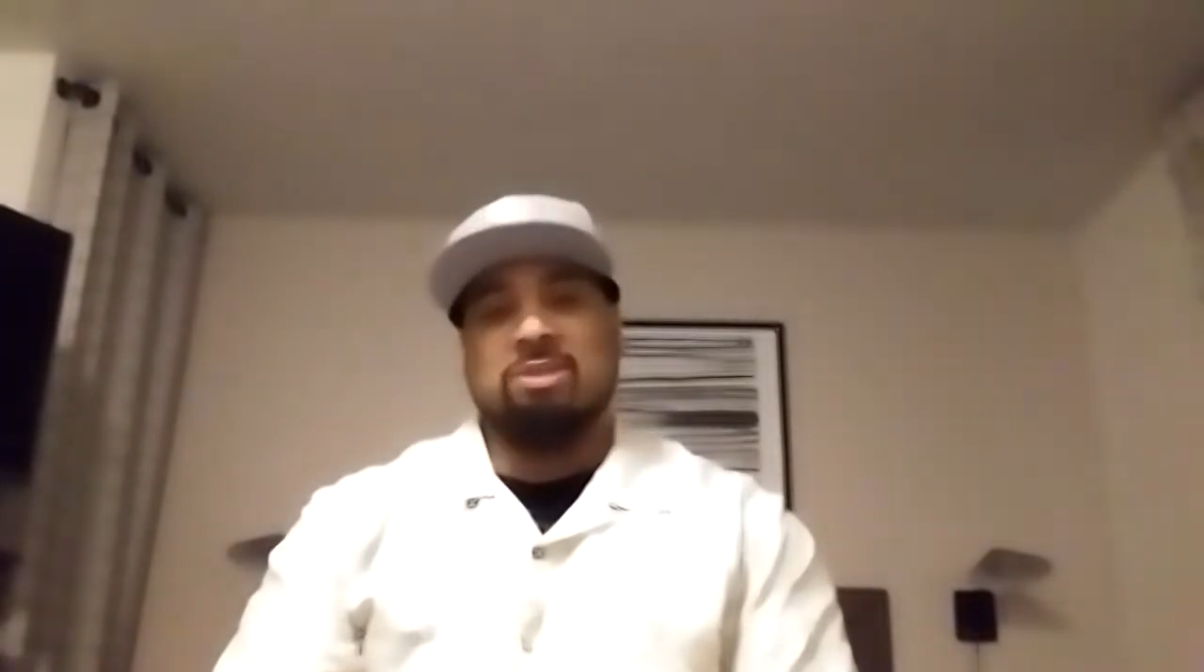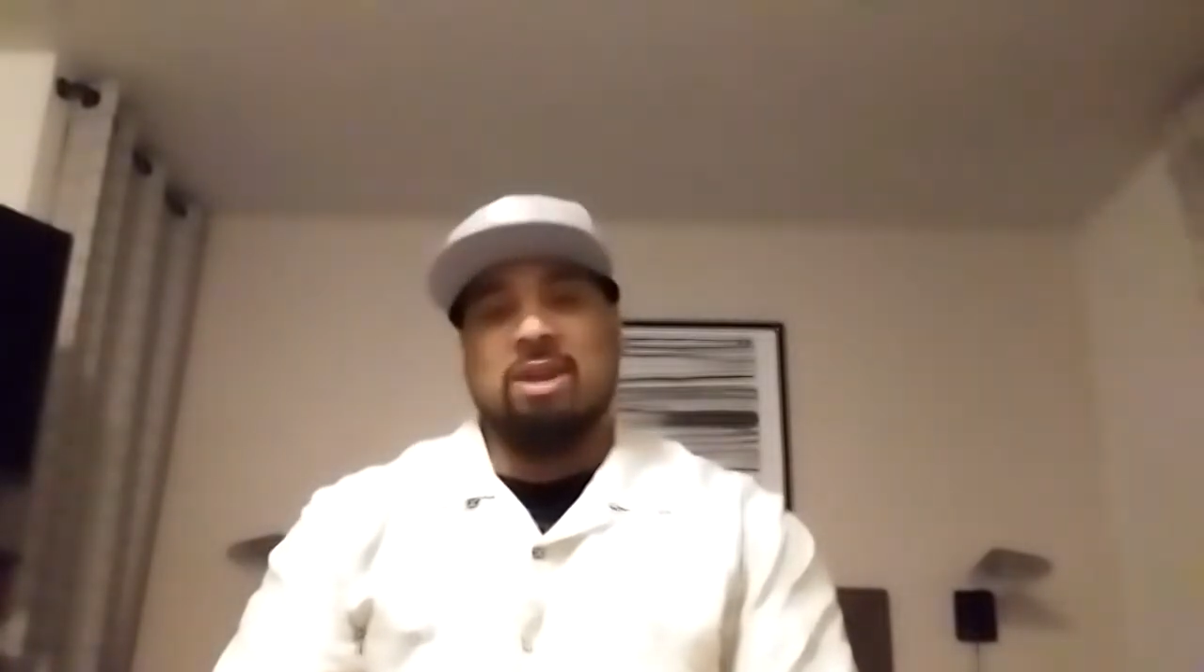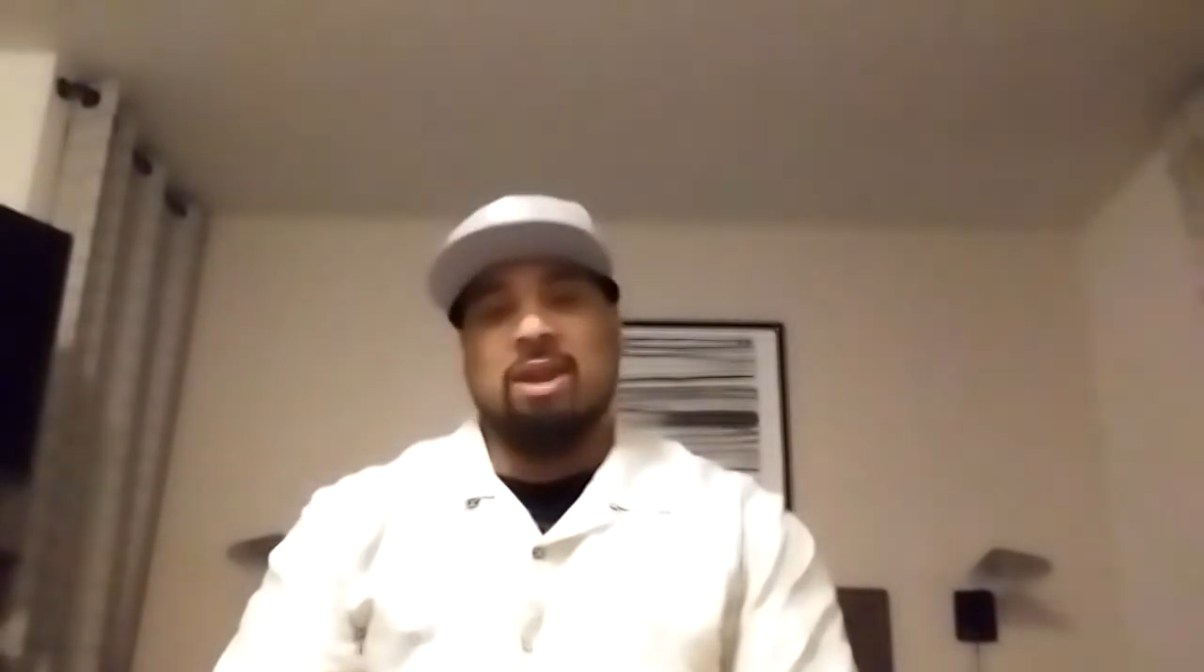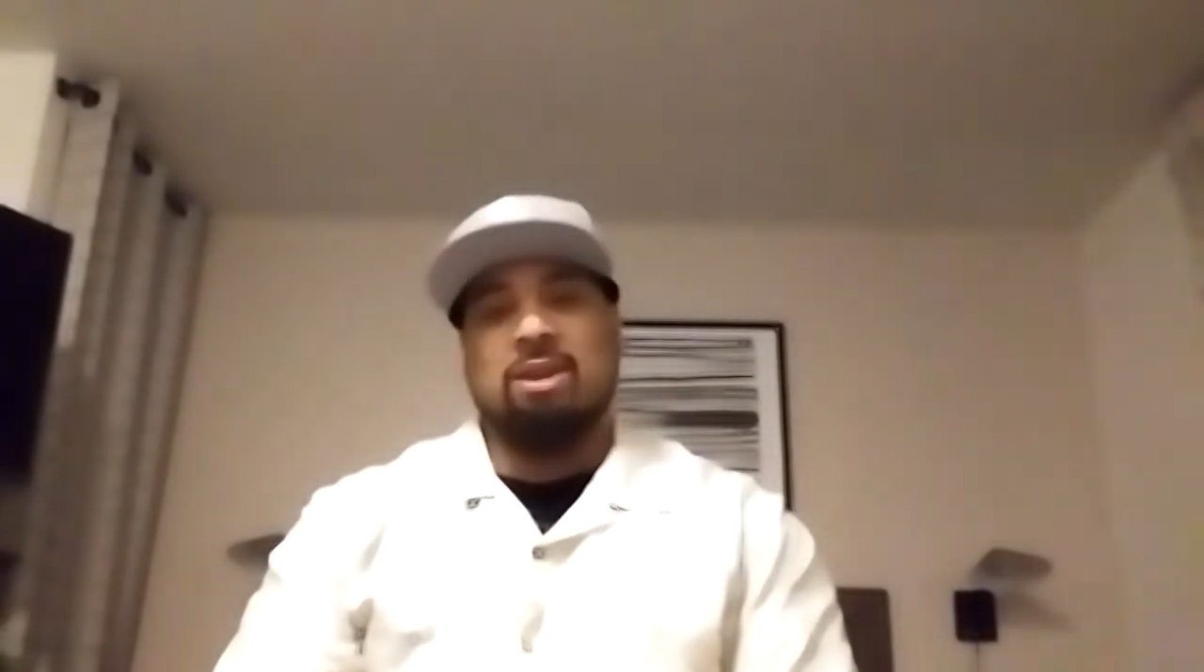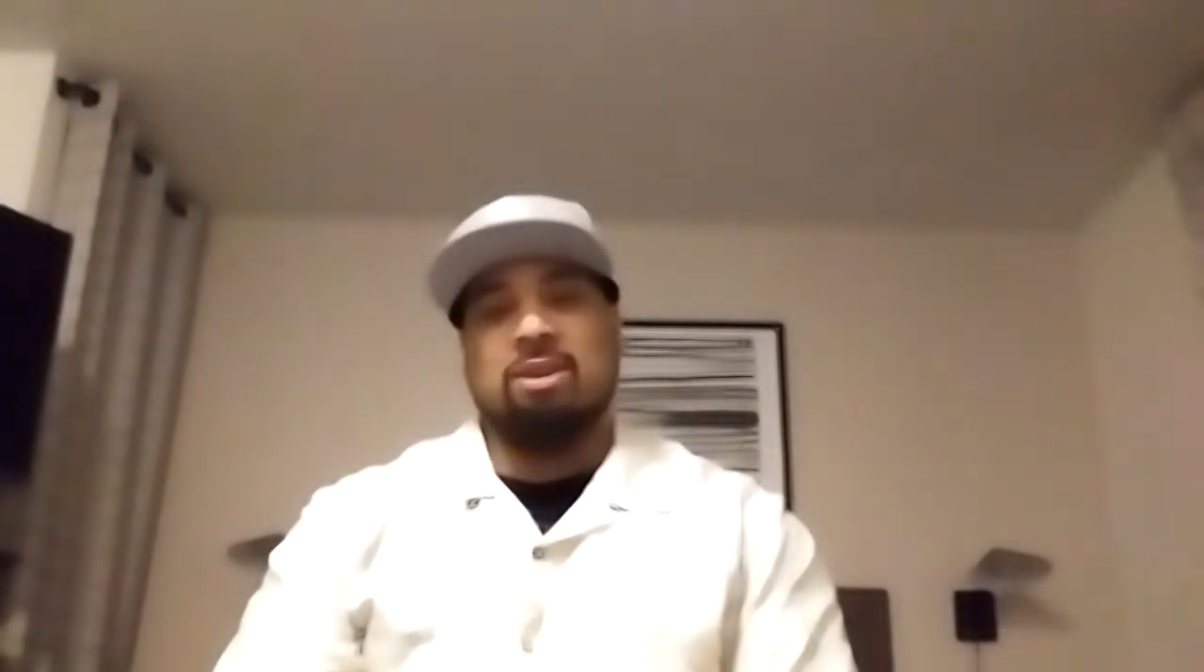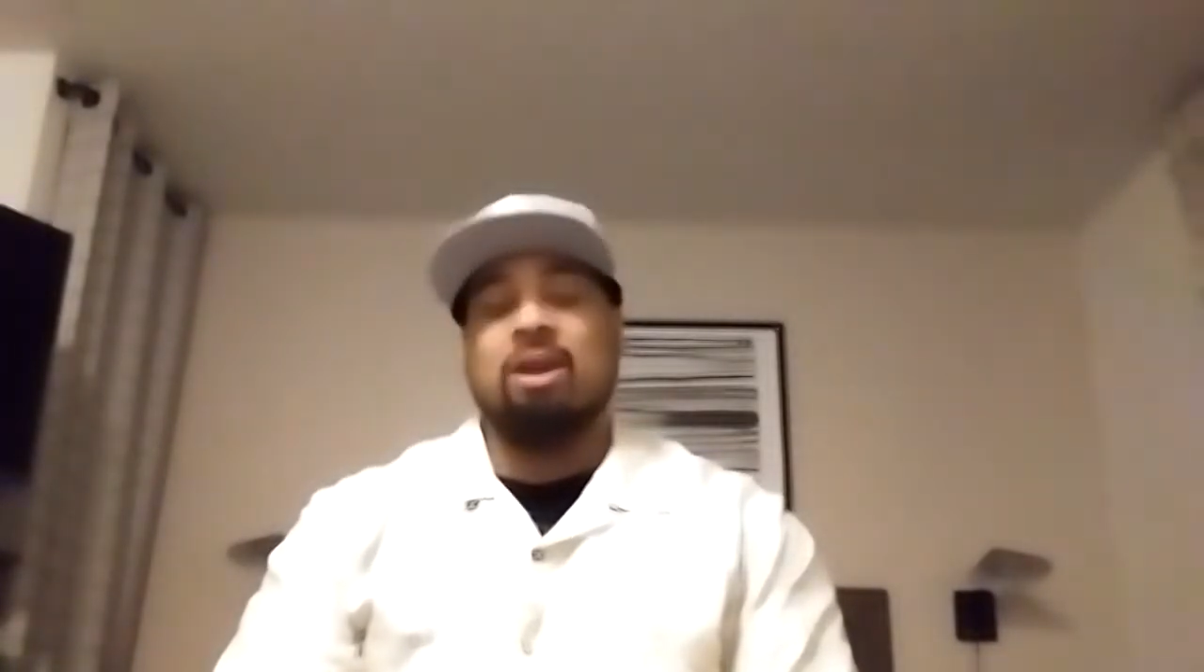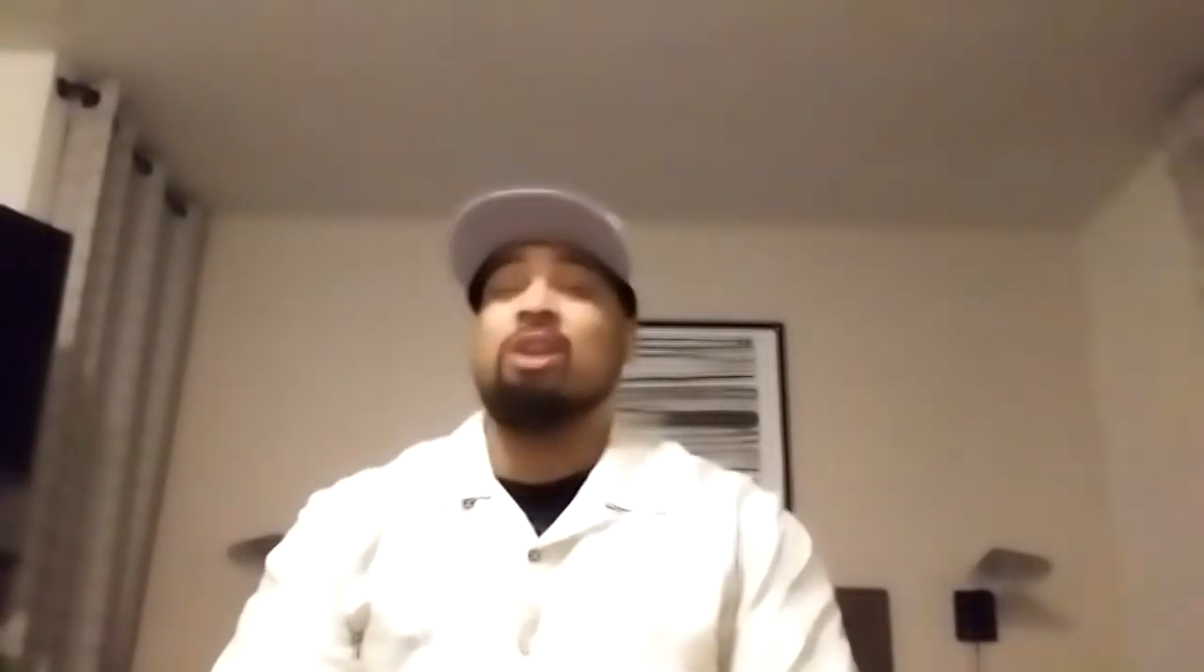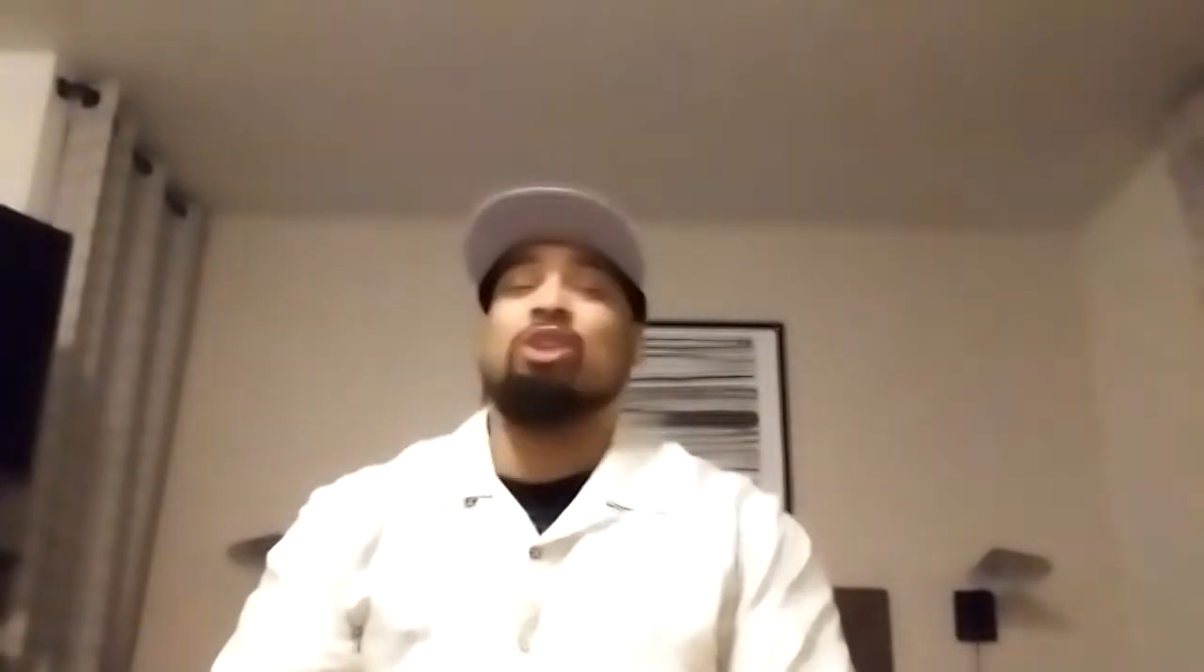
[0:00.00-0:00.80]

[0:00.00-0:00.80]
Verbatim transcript: Janet